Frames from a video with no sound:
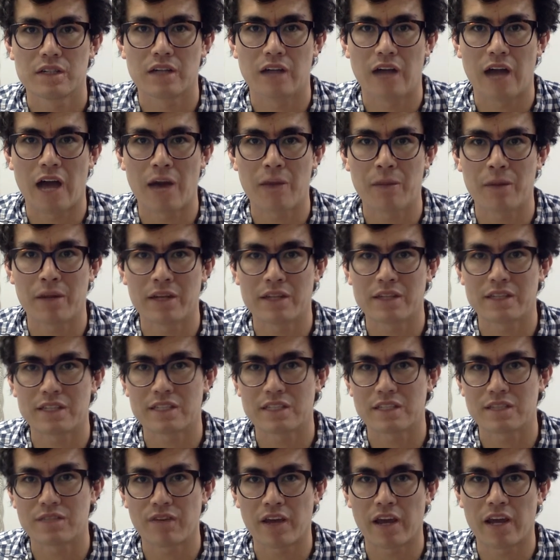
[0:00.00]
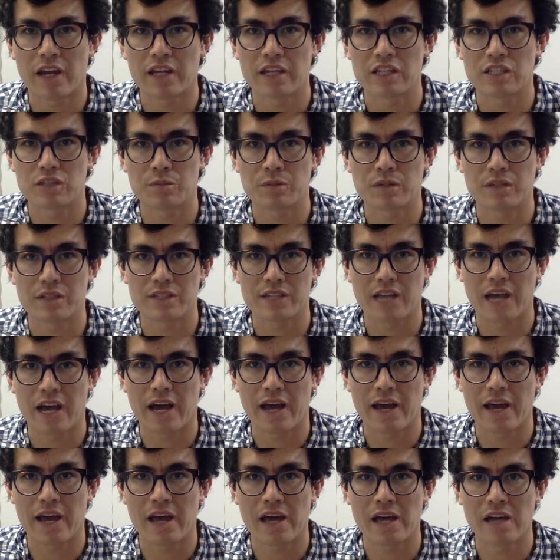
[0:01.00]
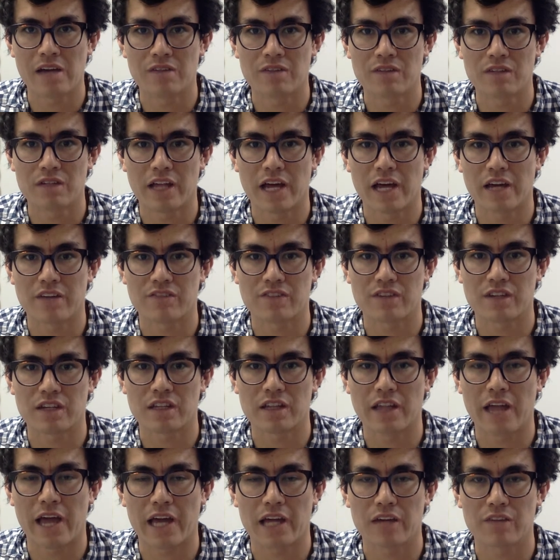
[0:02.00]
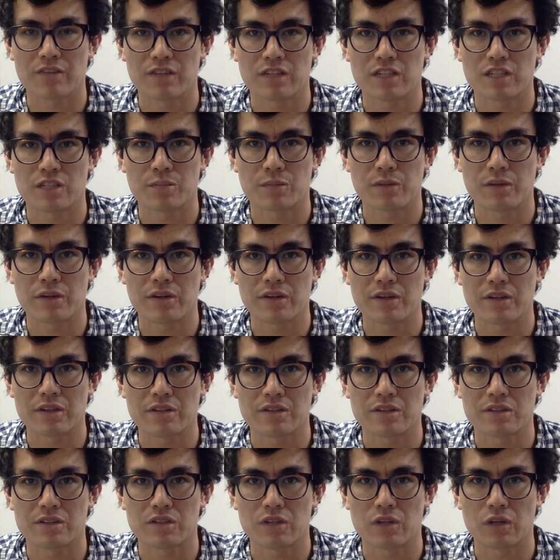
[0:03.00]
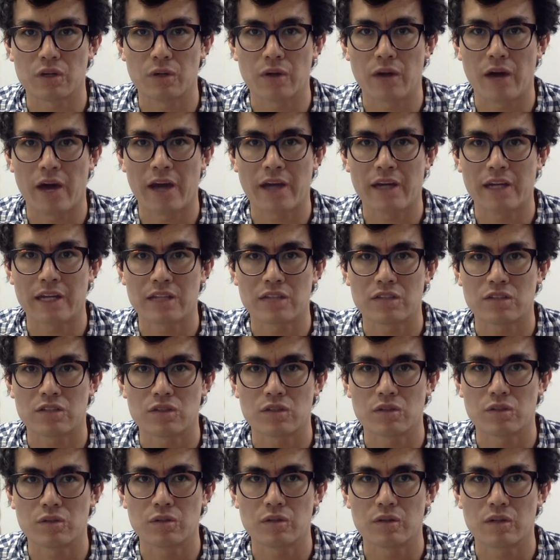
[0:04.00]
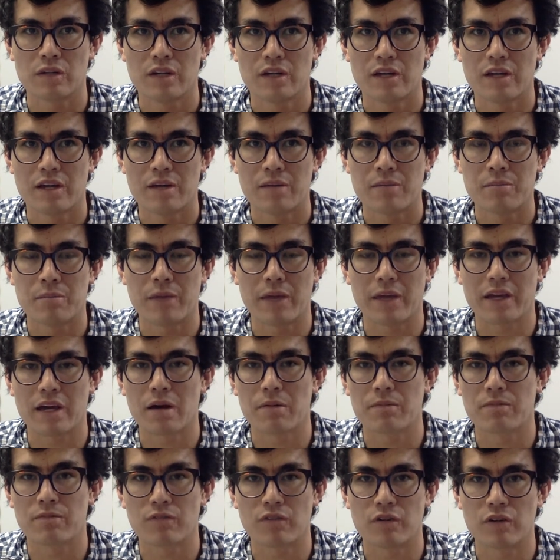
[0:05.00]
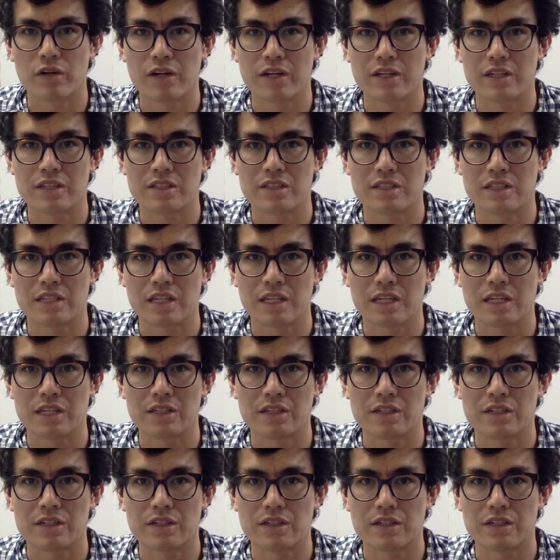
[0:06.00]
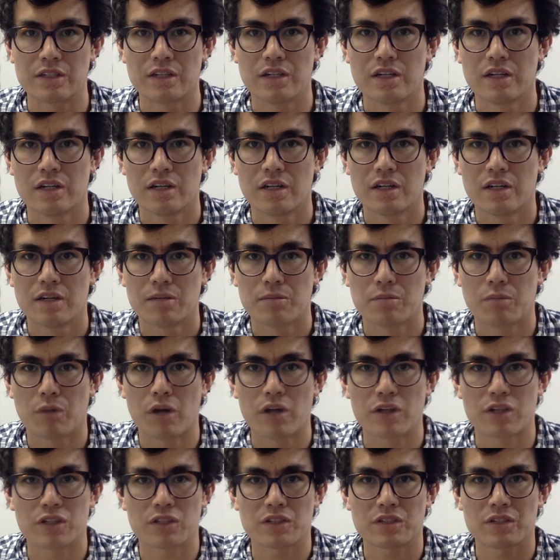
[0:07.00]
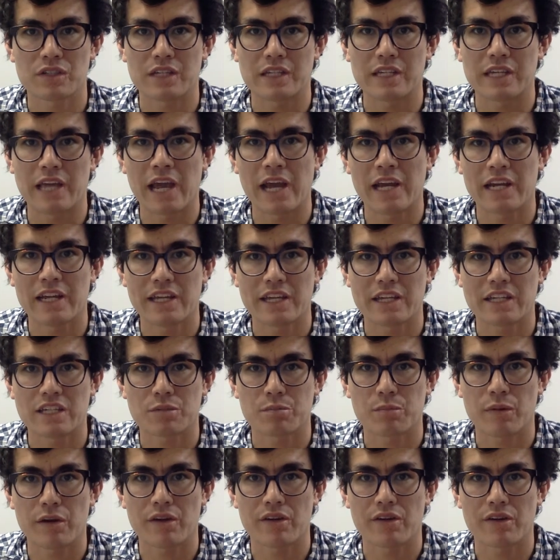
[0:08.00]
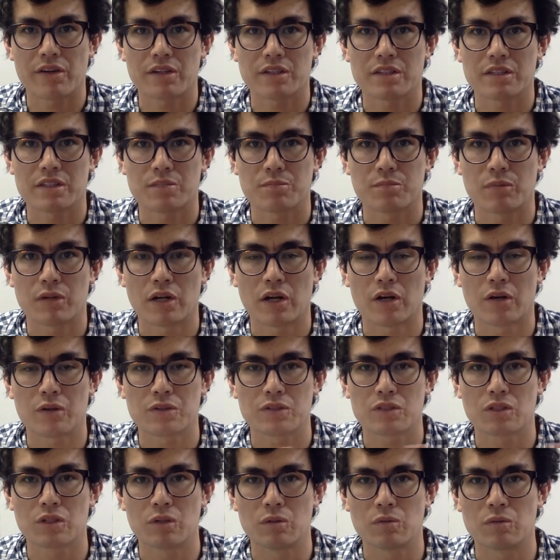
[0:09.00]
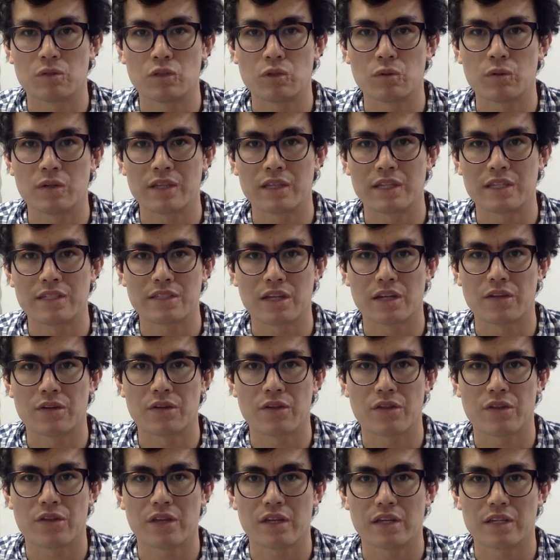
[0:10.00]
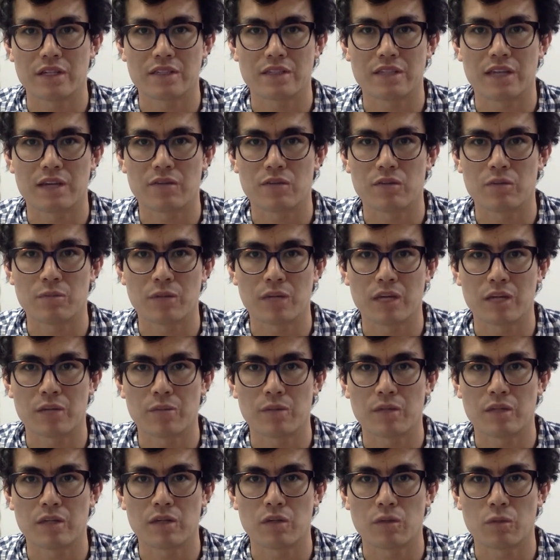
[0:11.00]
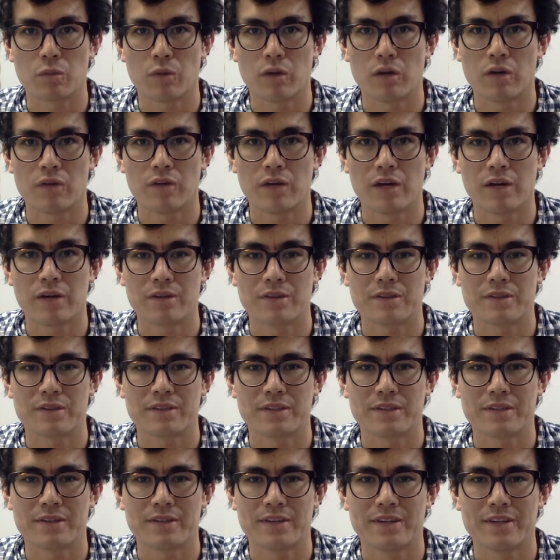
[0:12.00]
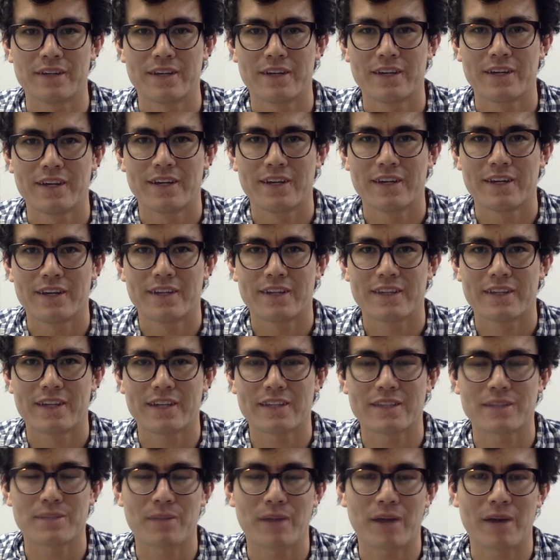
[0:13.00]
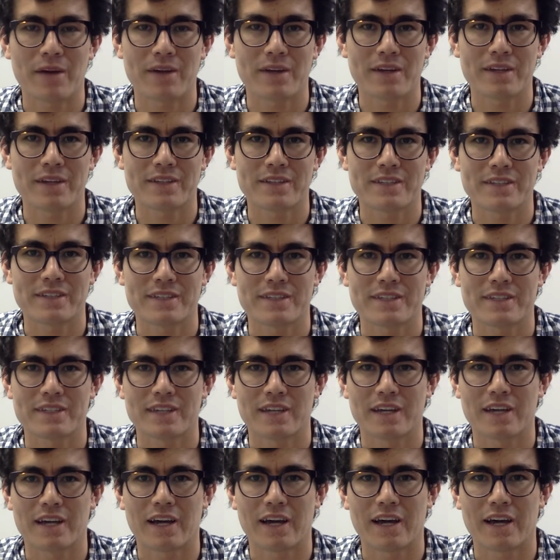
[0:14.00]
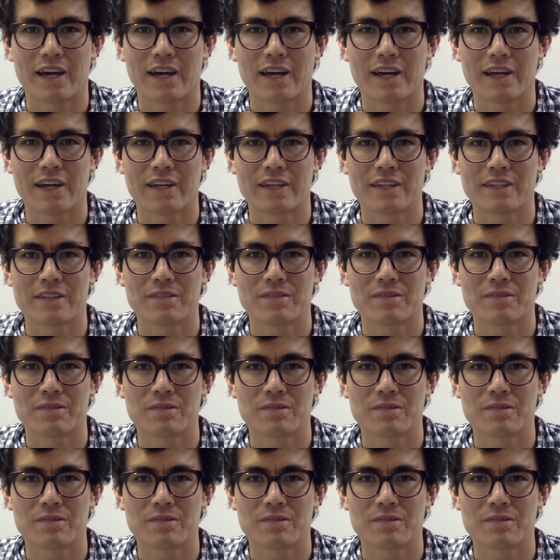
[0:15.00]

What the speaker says: I'm at a disadvantage because I have a lack of experience. So I need to make up for it, either partially gaining experience, but also doing these other things that will make me well-rounded. So that's about it. I